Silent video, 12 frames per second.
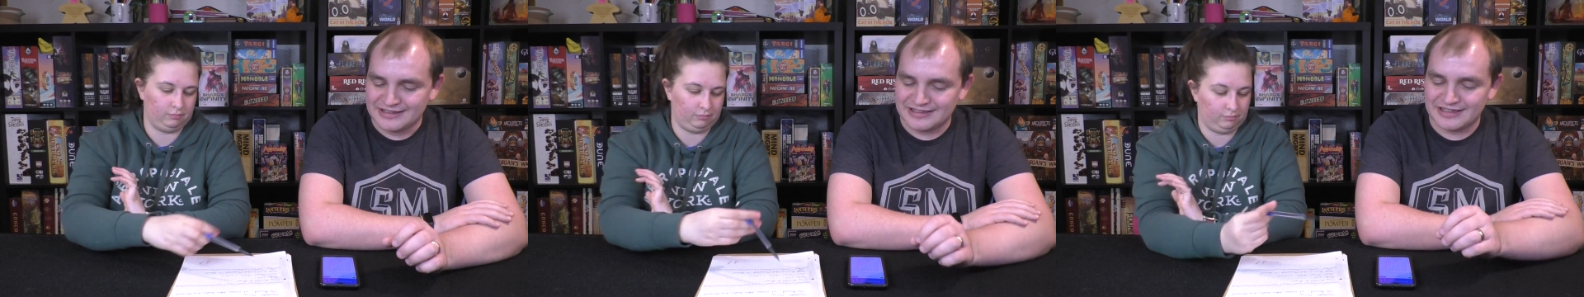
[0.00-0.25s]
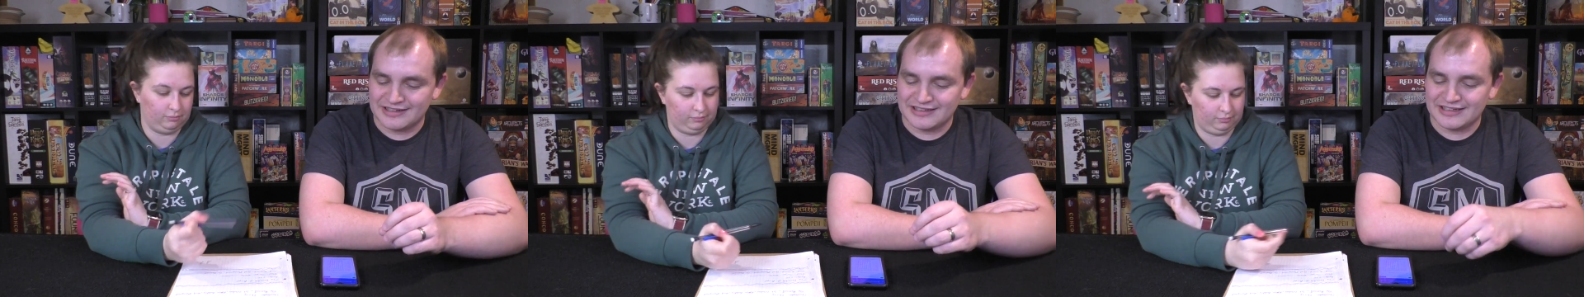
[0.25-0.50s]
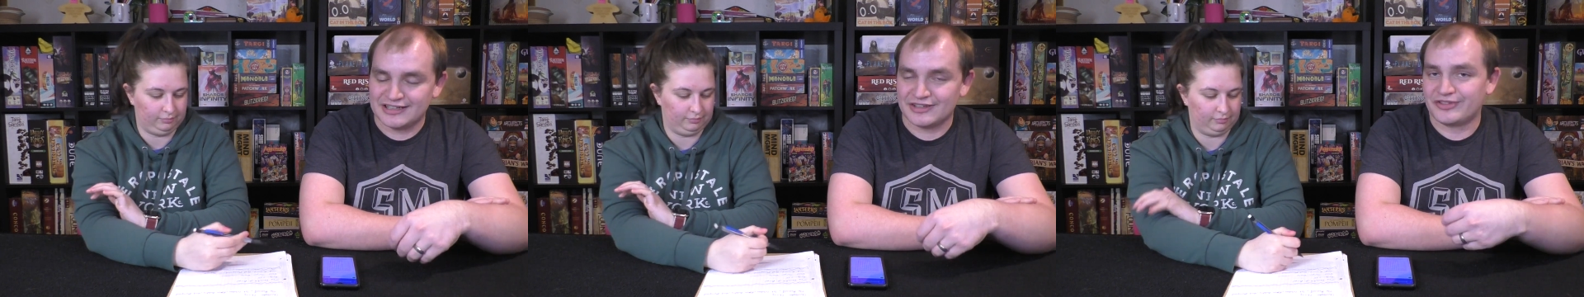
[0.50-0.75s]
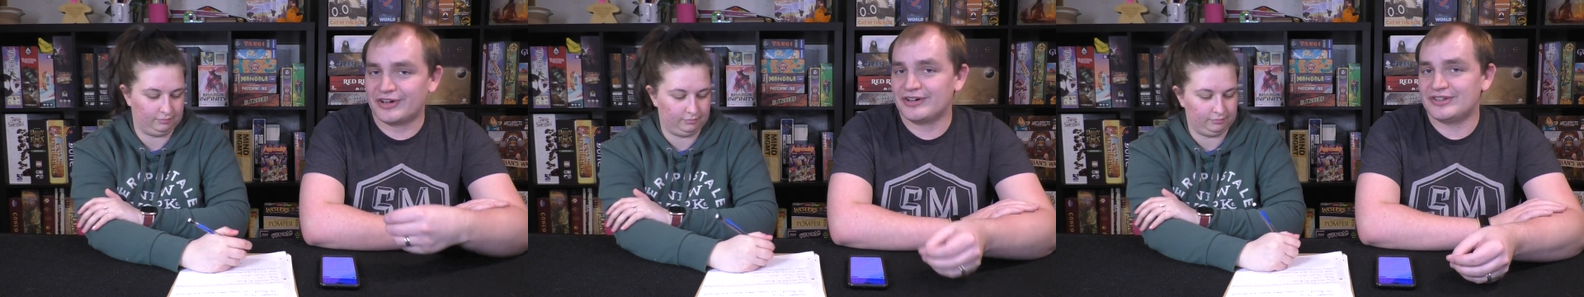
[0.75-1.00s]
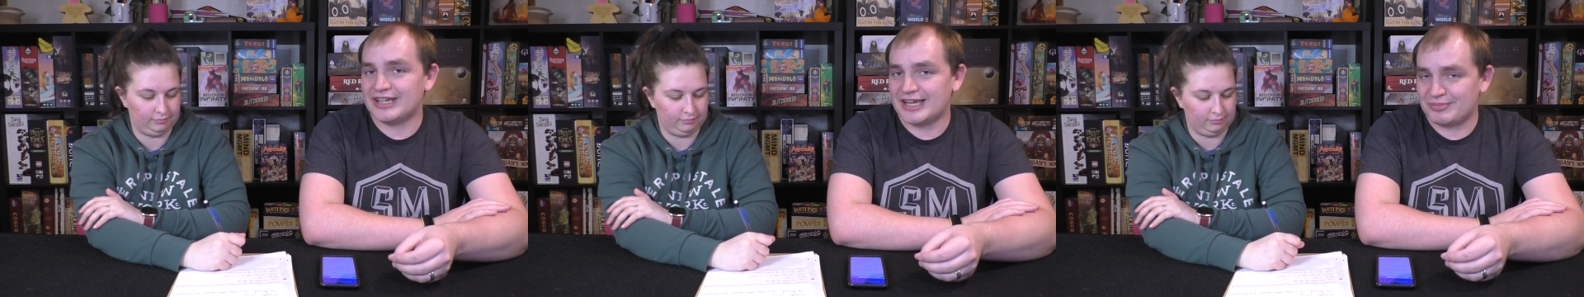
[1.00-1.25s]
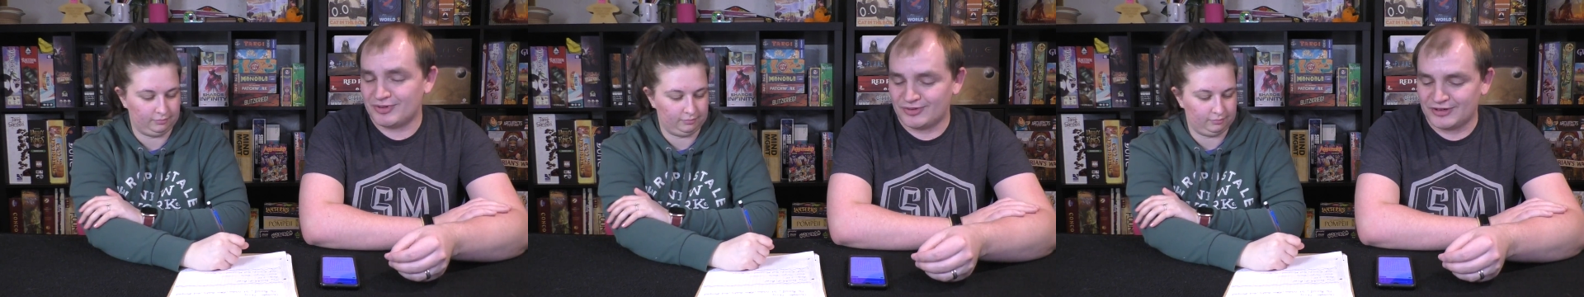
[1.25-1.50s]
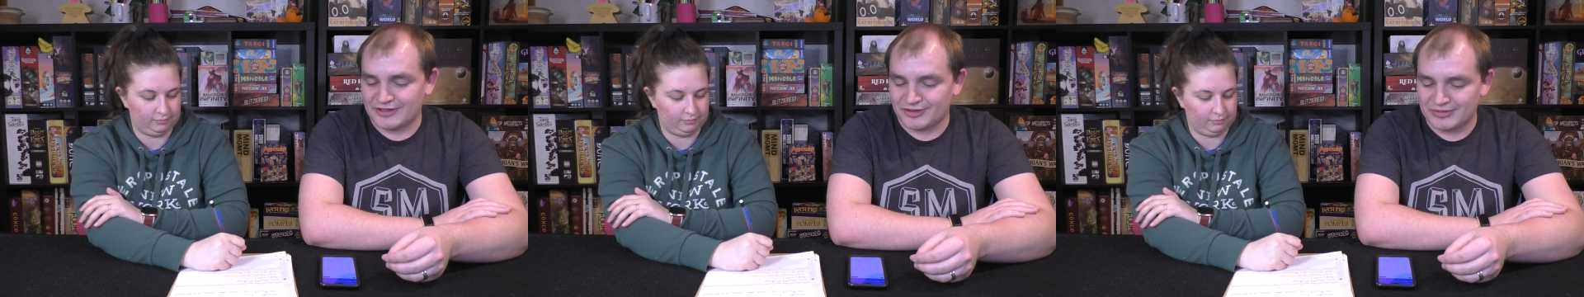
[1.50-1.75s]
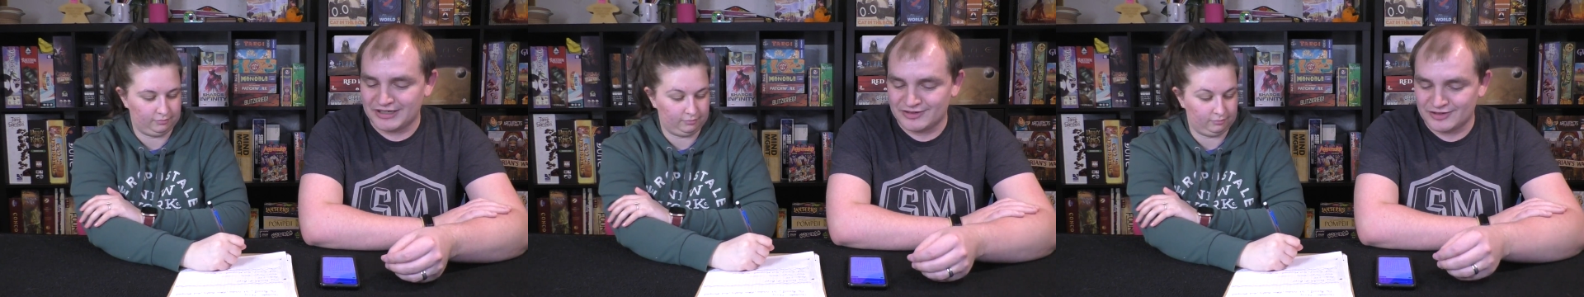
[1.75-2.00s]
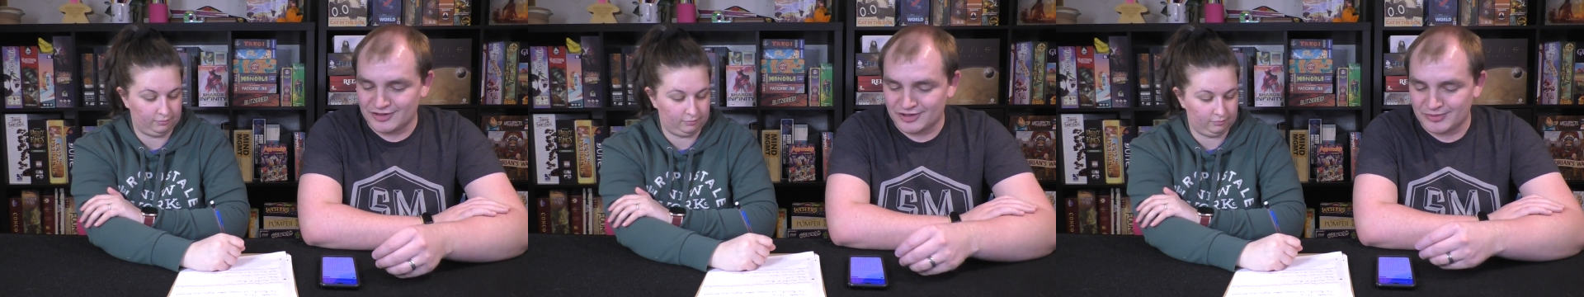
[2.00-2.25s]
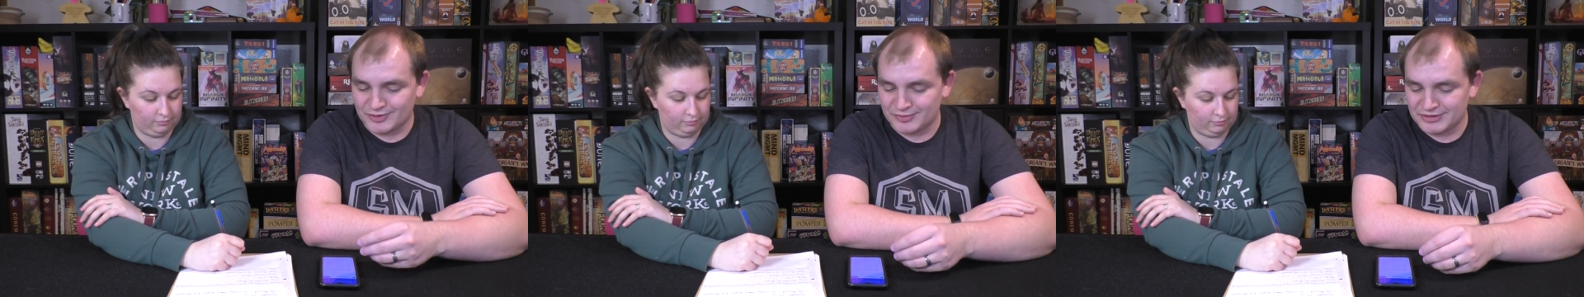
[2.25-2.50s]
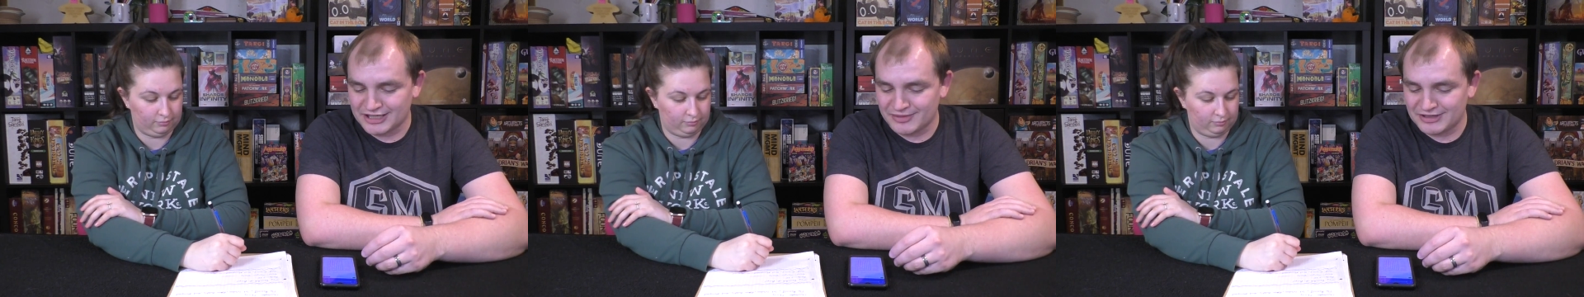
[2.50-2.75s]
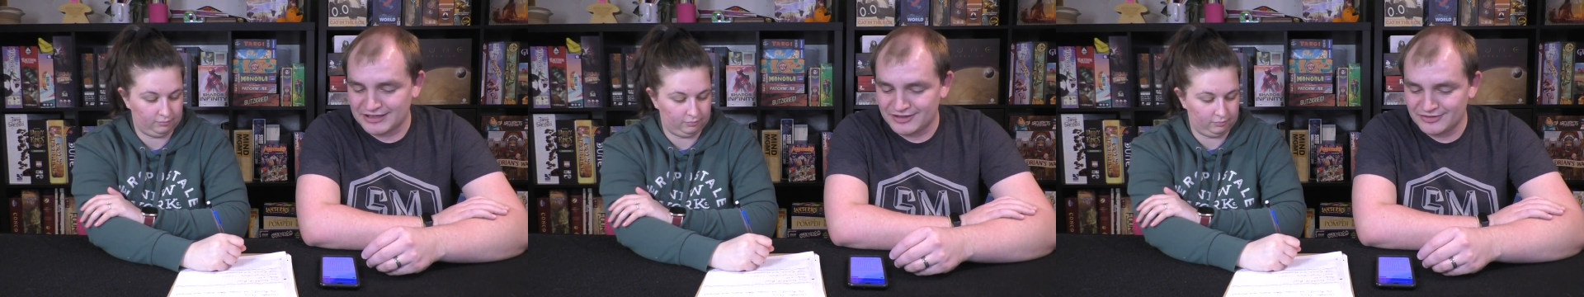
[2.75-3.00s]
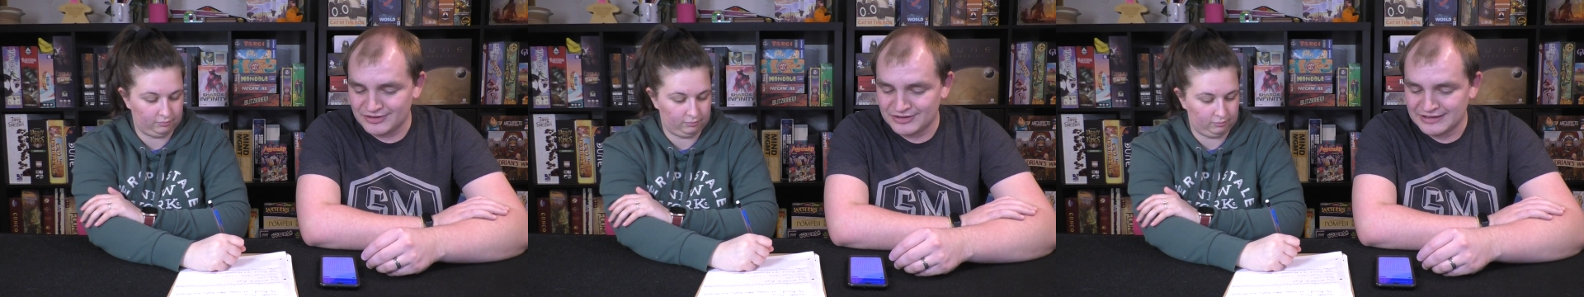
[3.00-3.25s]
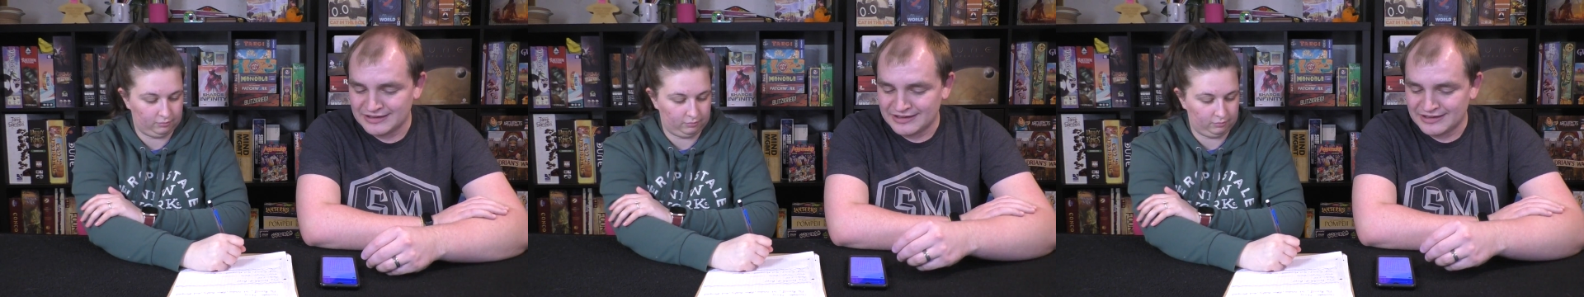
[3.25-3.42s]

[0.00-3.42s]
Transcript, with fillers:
Speaker 1: then the third tapestry expansion is supposed to be coming out